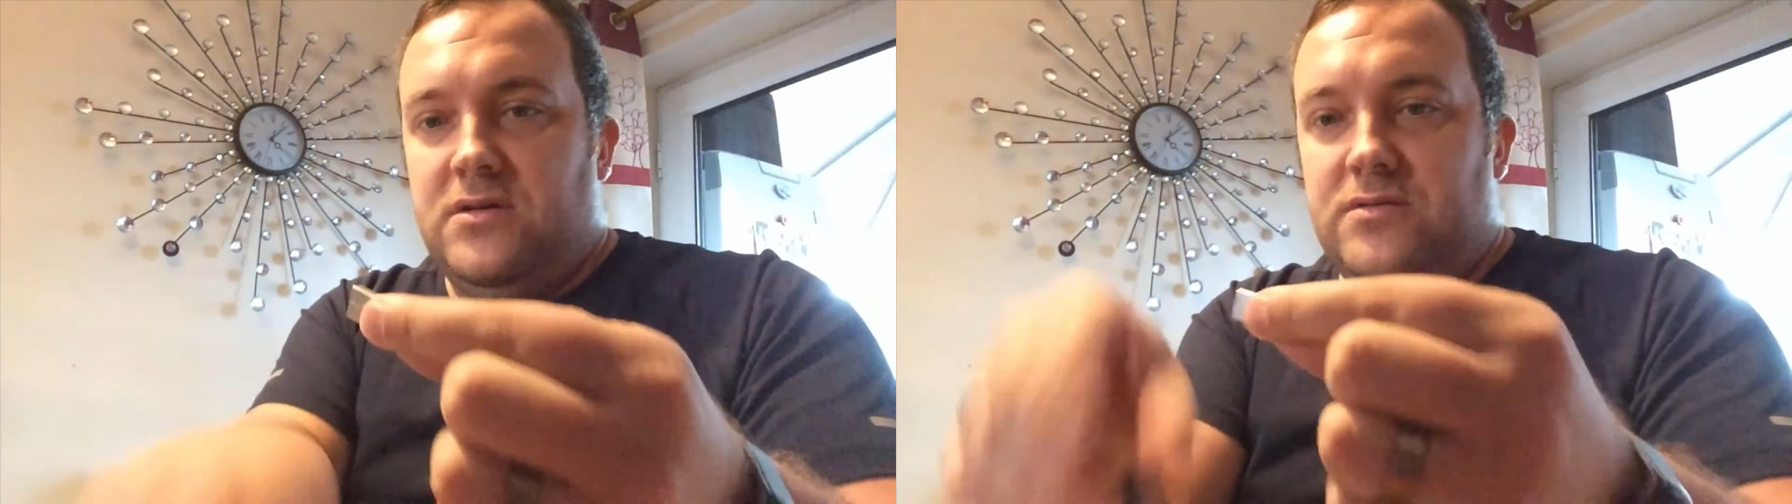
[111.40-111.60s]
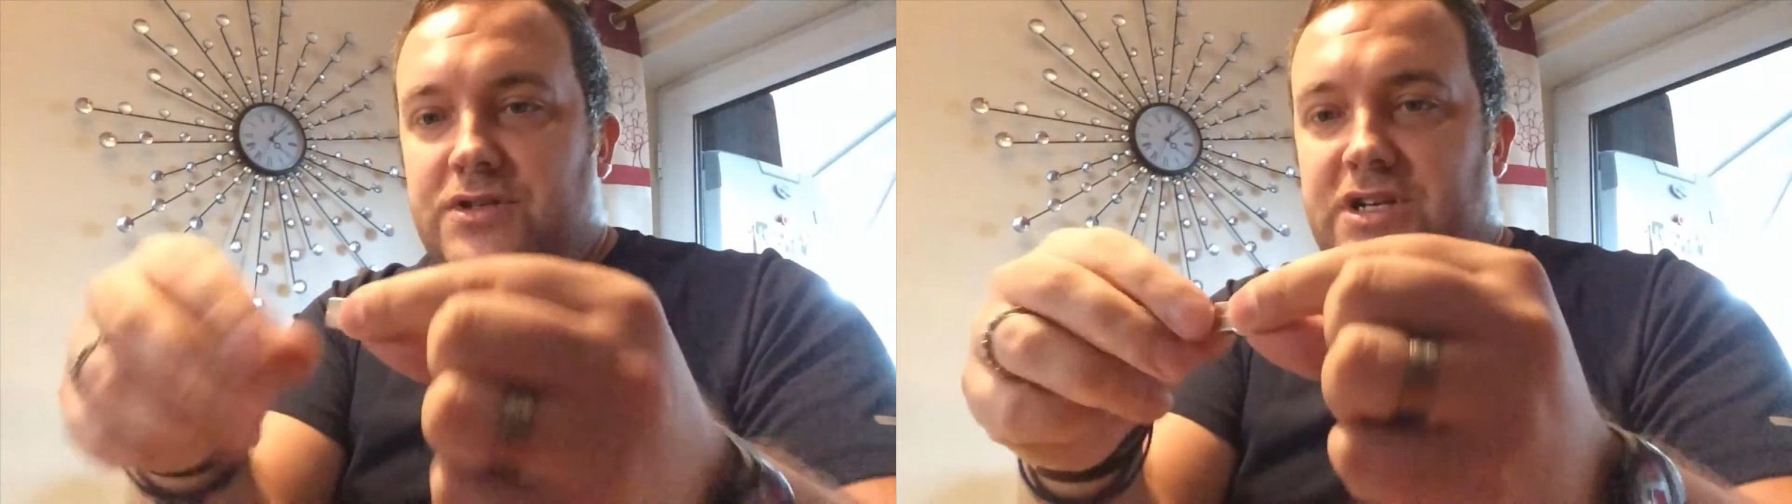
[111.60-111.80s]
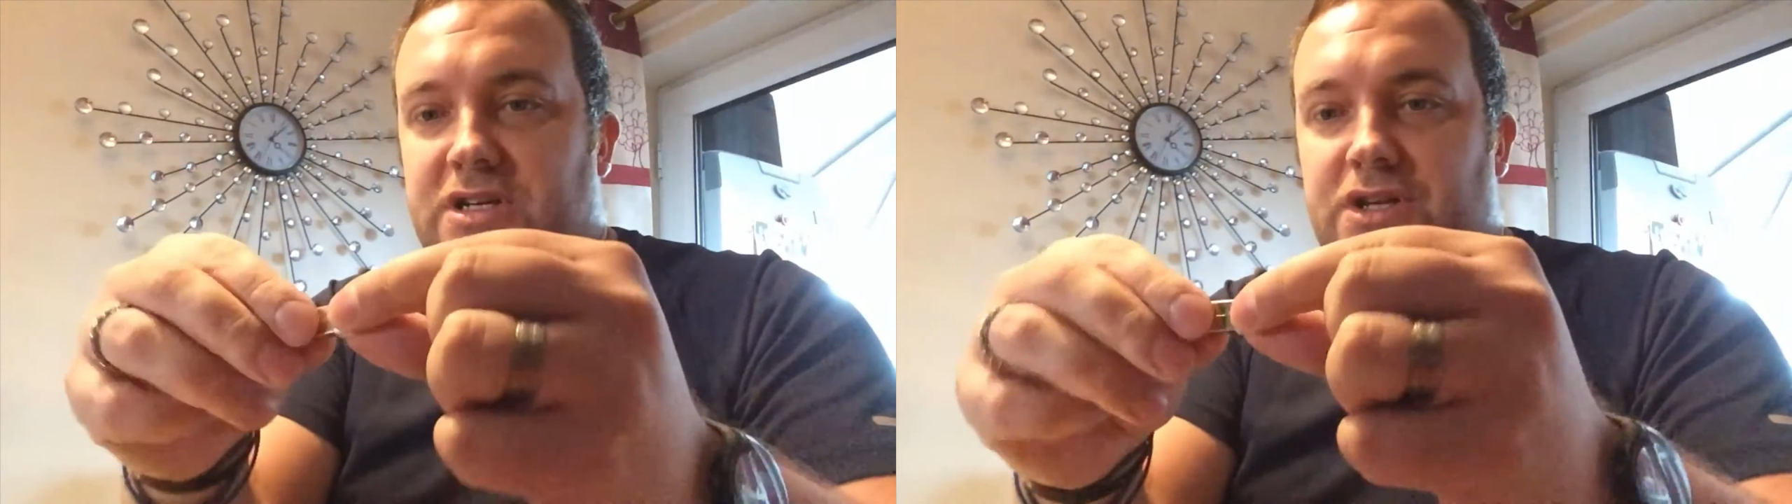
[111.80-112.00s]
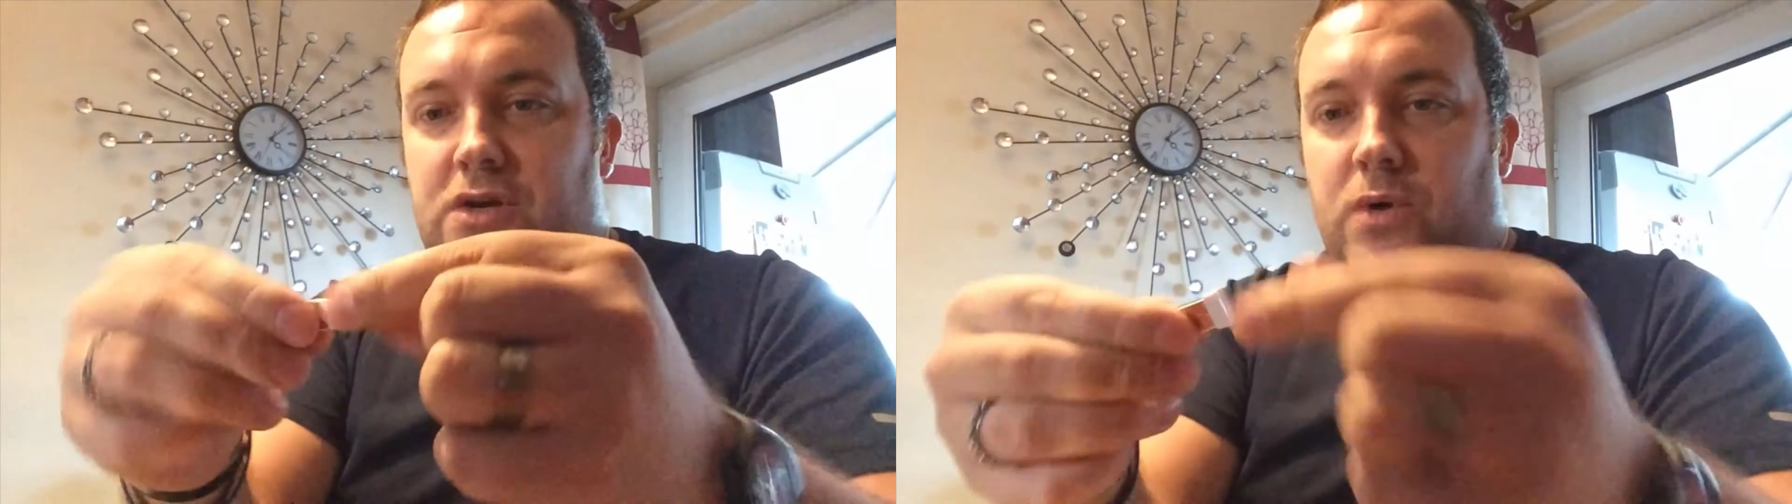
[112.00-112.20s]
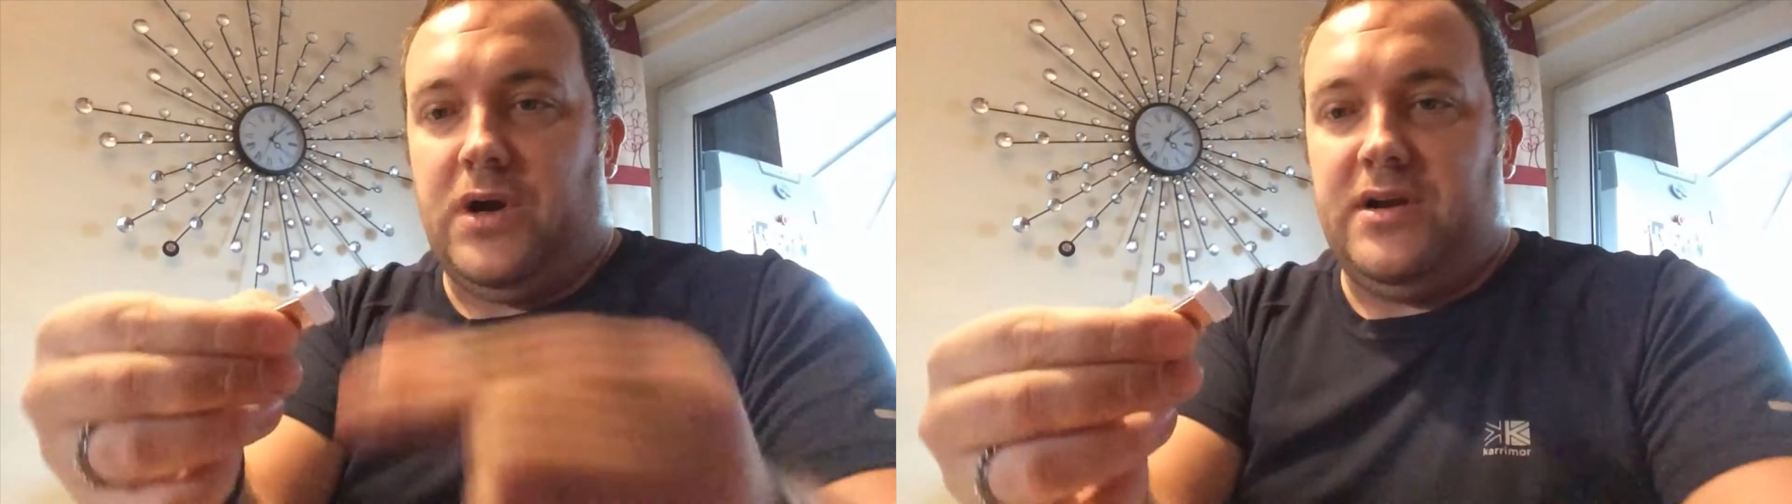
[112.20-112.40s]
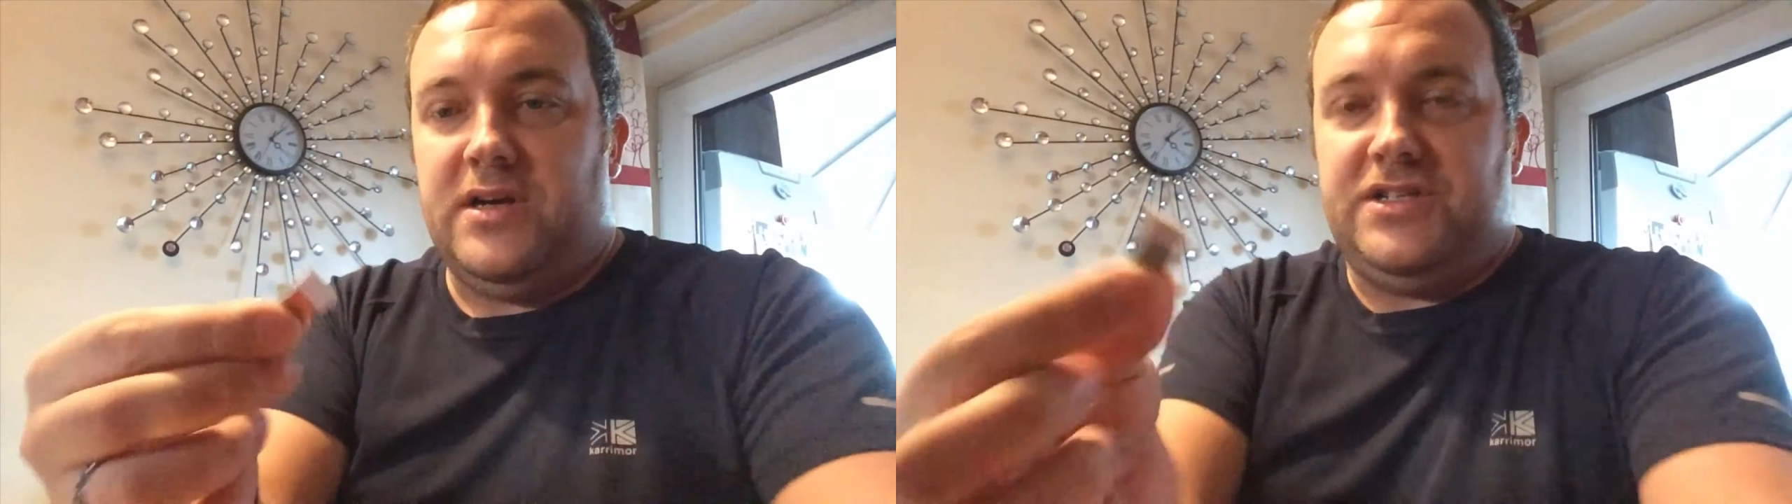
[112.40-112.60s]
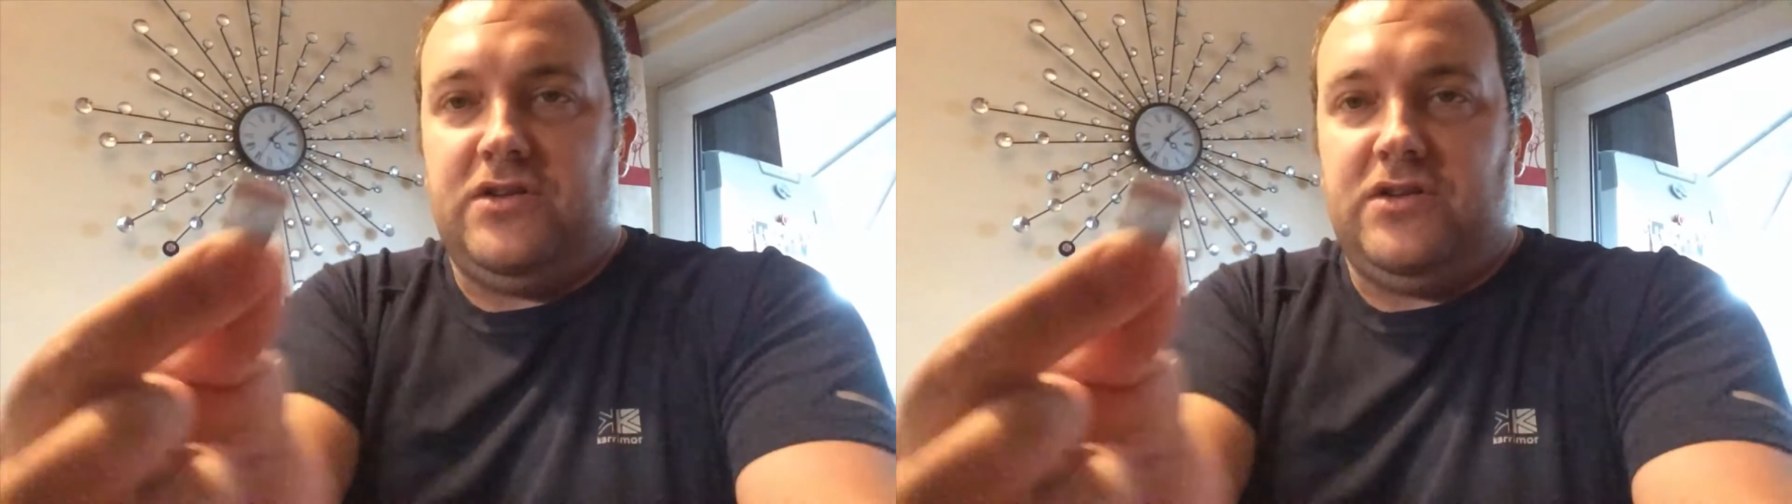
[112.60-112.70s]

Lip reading: It's actually quite nice.